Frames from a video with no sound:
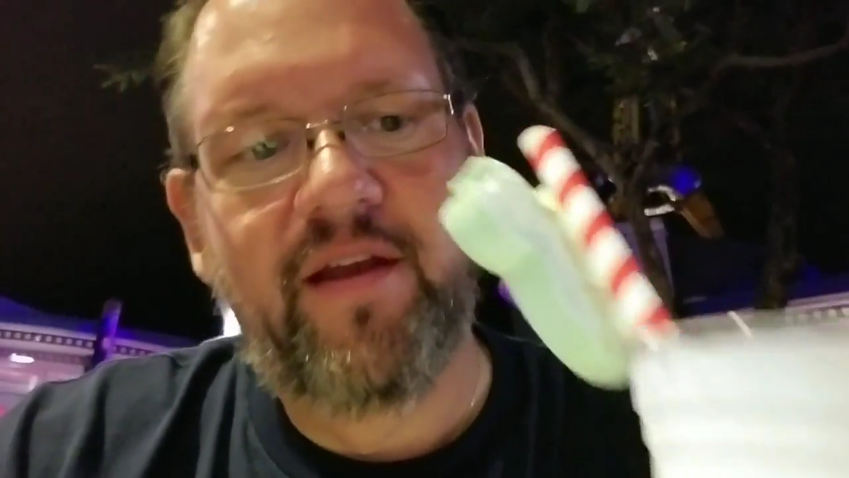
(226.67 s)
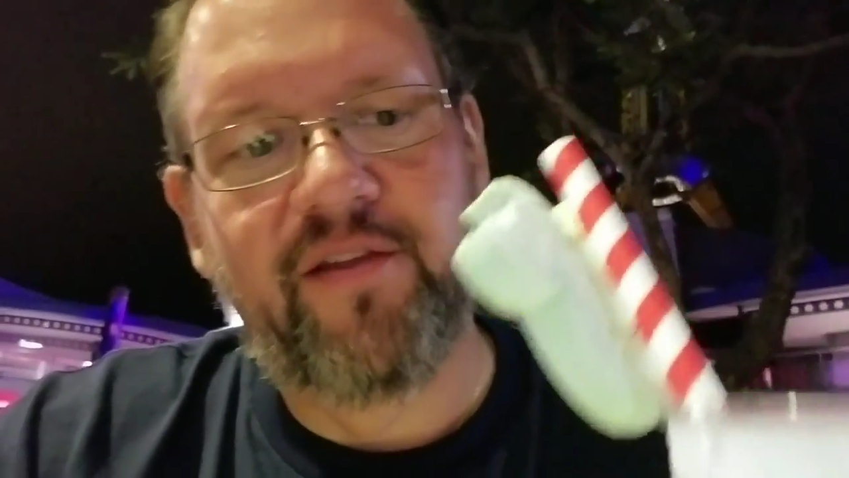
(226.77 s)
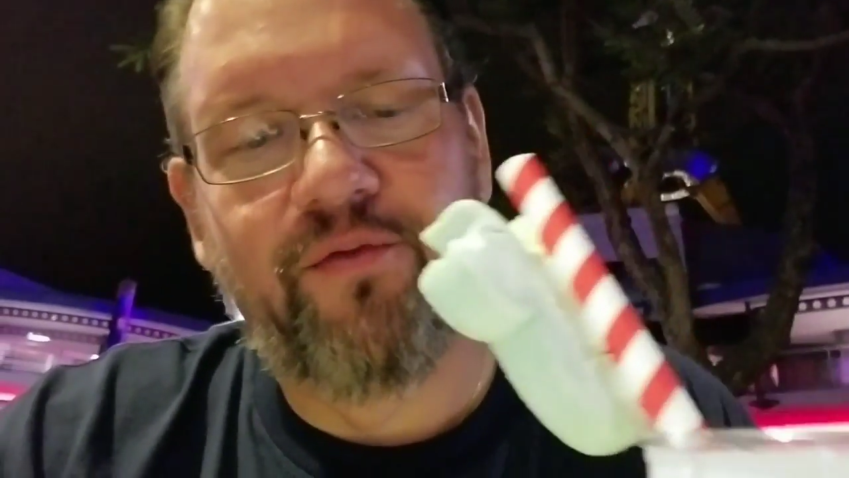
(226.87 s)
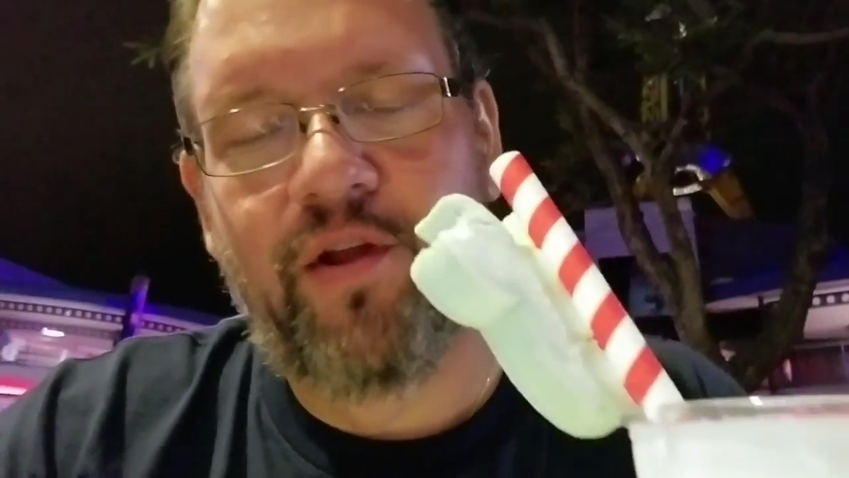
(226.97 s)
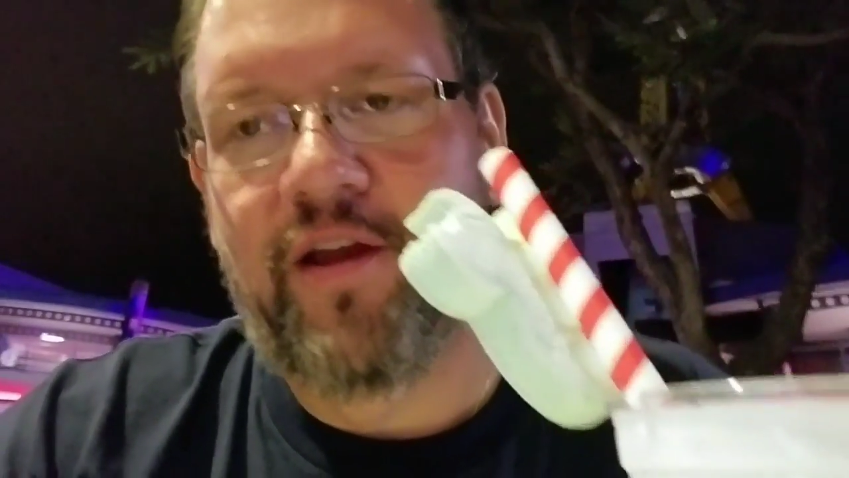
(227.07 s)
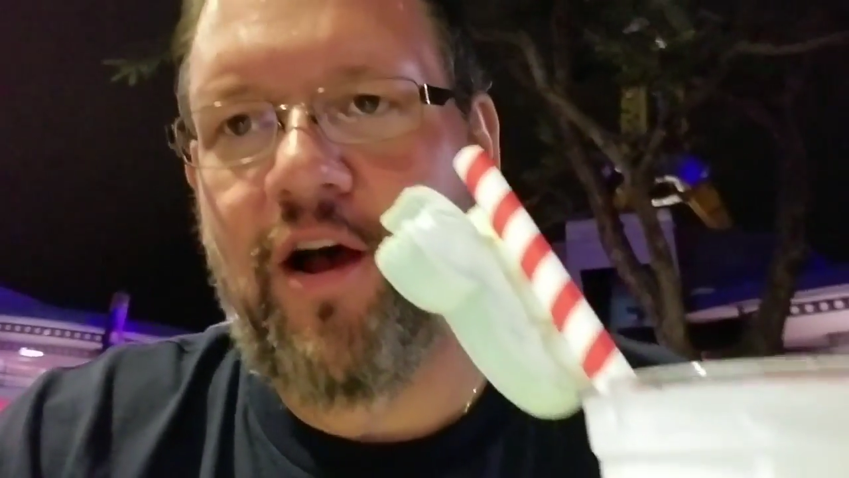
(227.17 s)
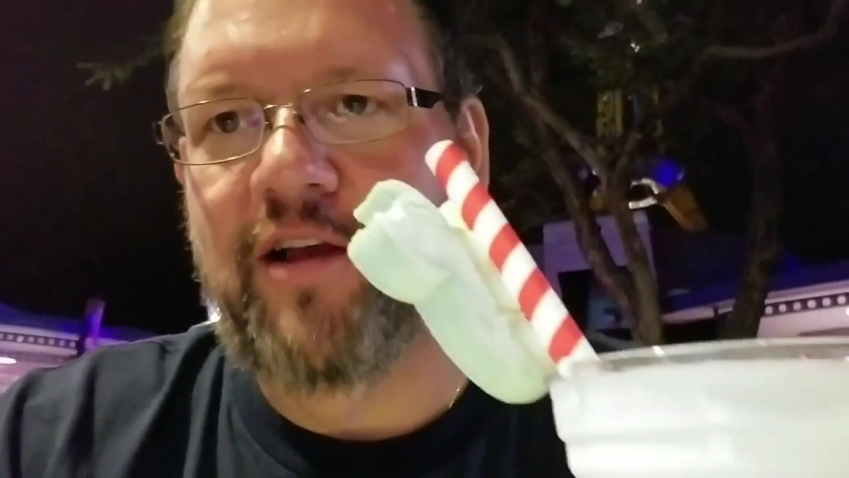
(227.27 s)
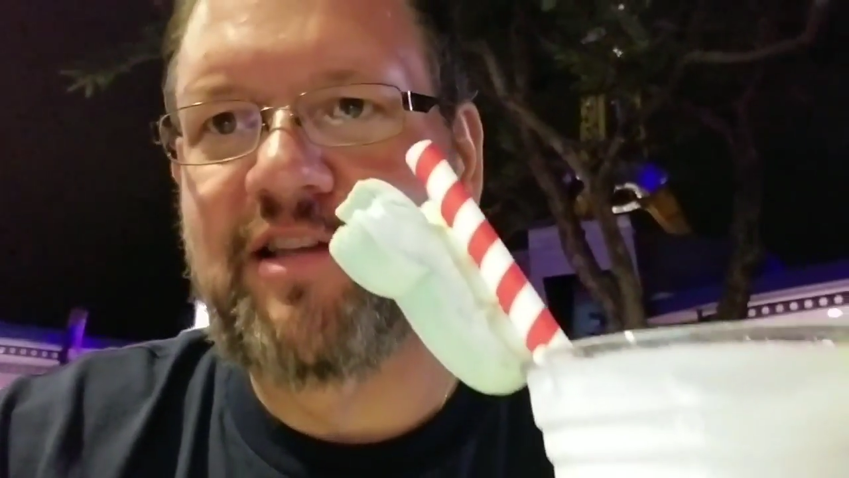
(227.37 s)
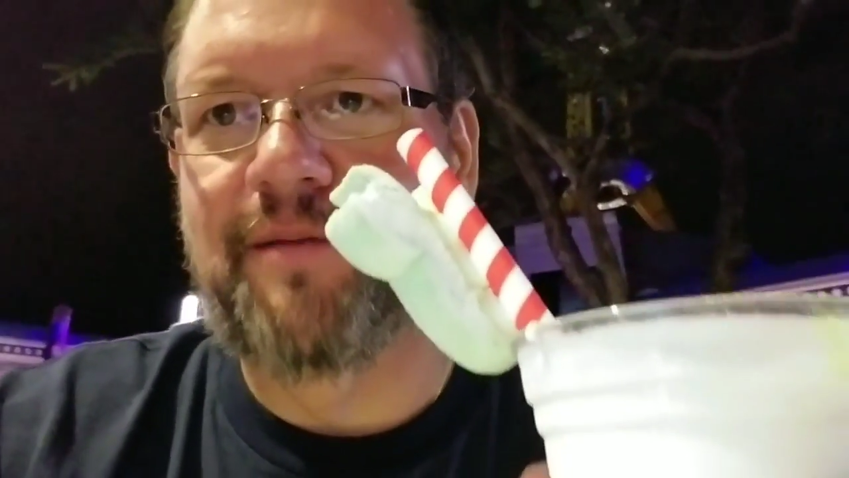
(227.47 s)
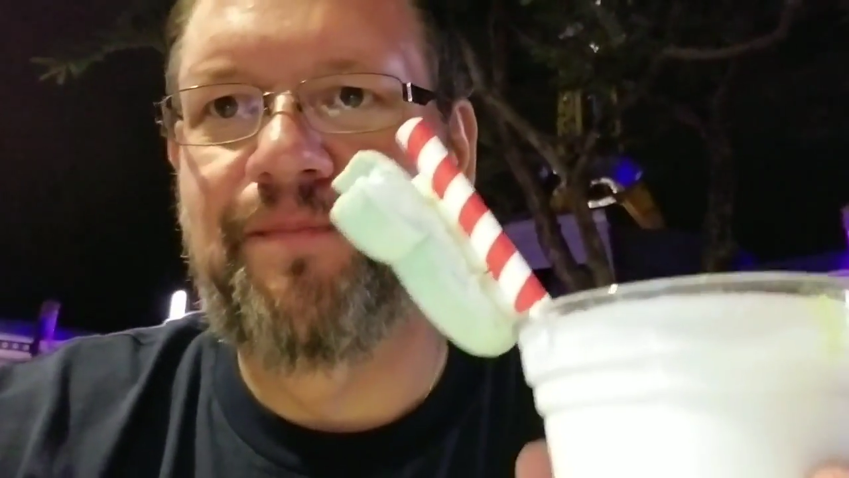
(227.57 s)
It's really
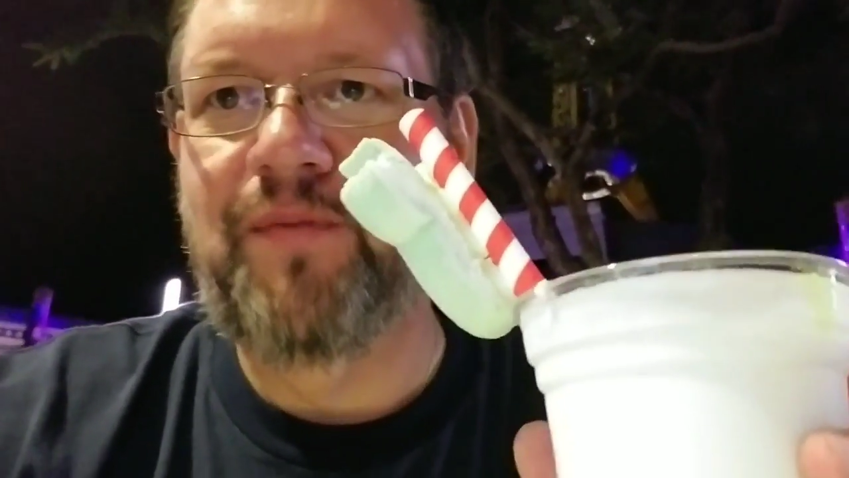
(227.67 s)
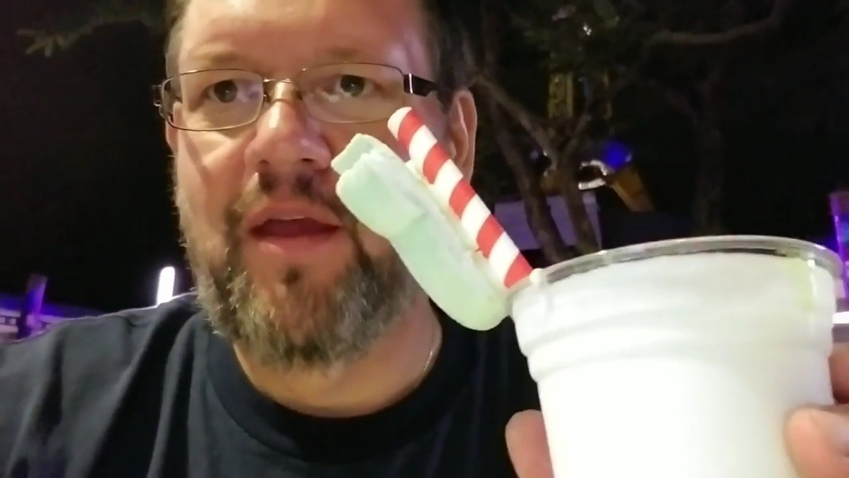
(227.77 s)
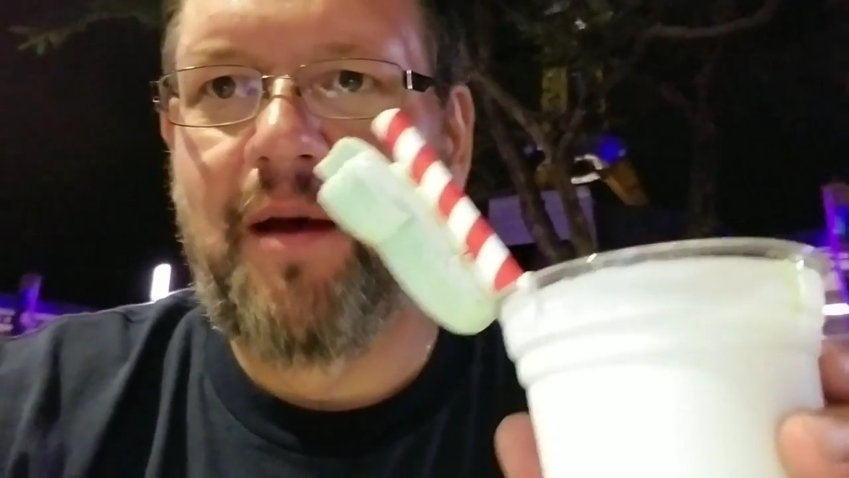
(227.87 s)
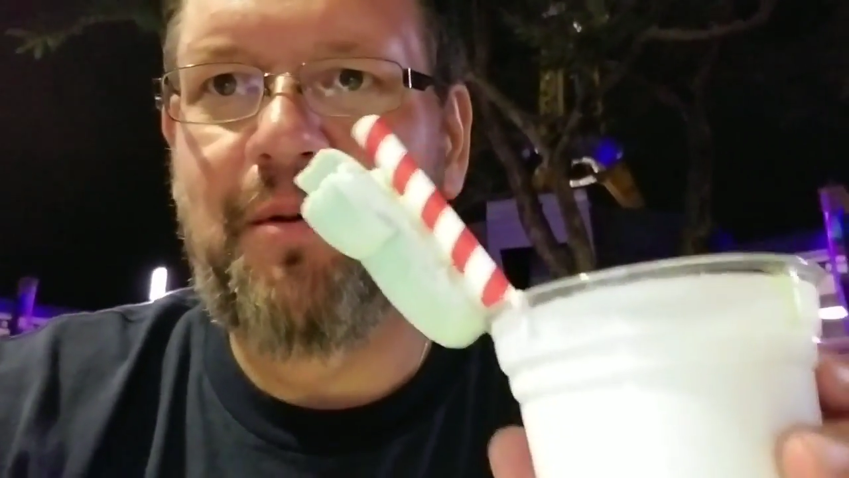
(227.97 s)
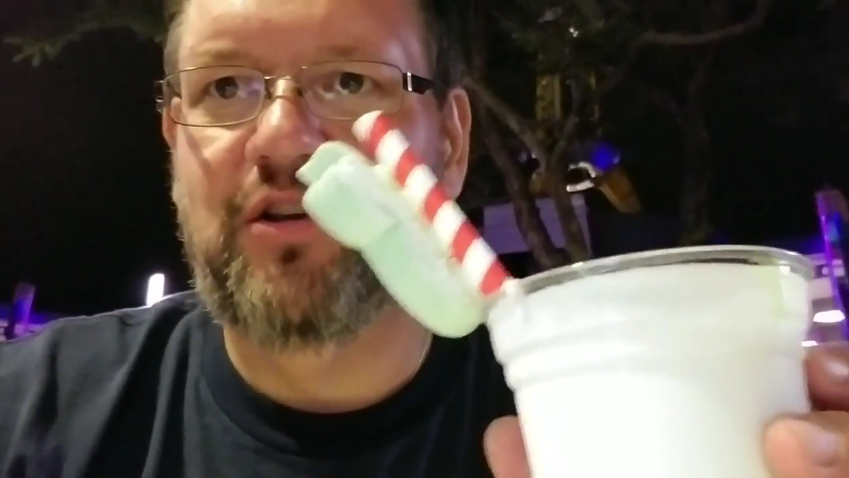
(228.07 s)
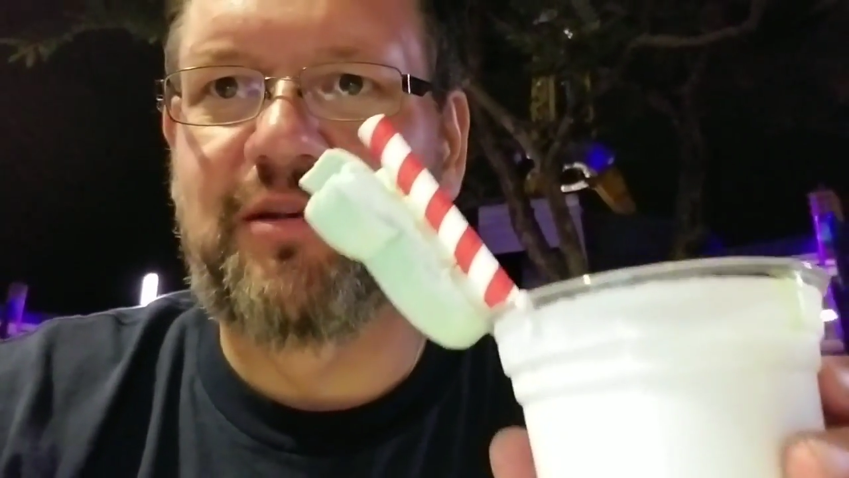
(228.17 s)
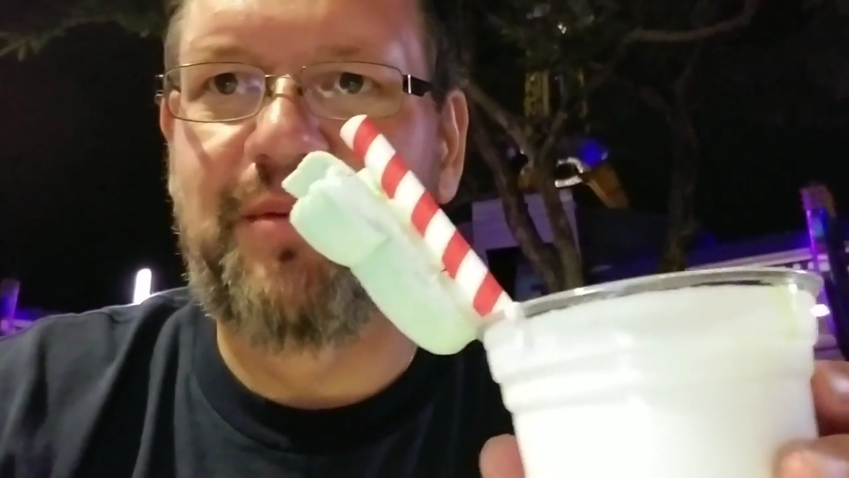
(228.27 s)
awesome. Post